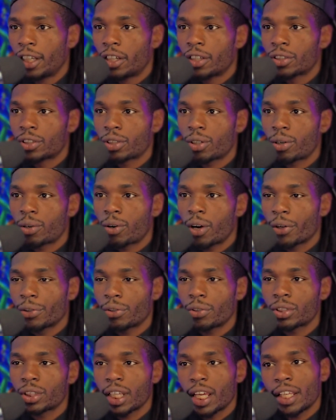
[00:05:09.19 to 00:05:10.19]
So
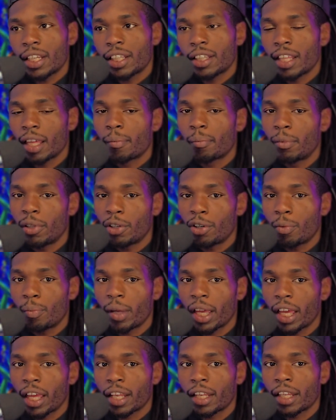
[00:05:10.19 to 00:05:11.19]
understanding that
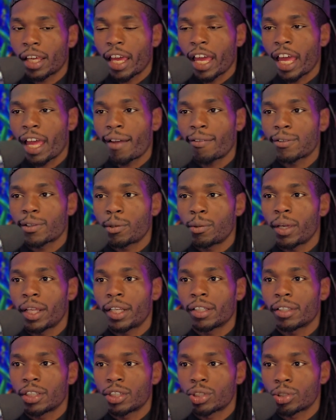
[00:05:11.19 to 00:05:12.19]
middlemen have
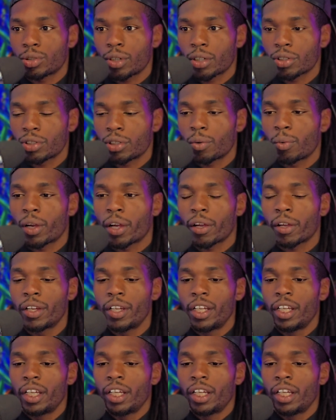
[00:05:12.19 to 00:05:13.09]
created this structure where